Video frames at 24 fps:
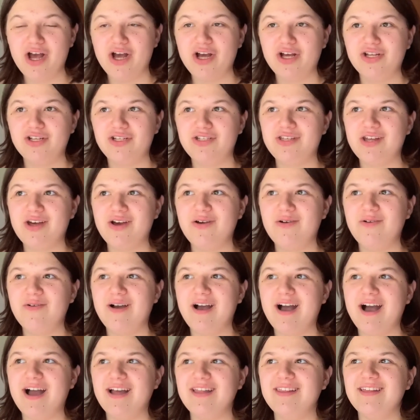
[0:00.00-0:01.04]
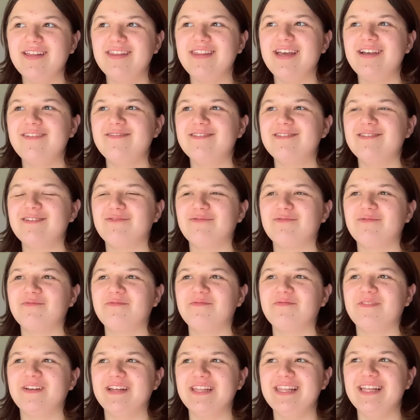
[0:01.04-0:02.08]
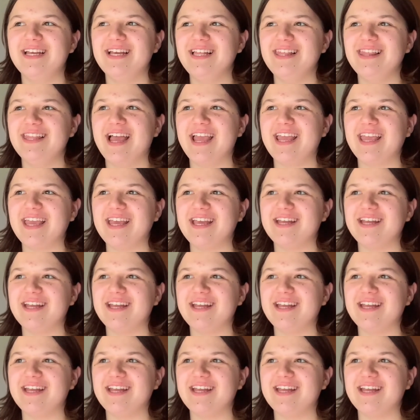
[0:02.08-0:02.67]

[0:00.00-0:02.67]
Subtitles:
So I thought that was a really like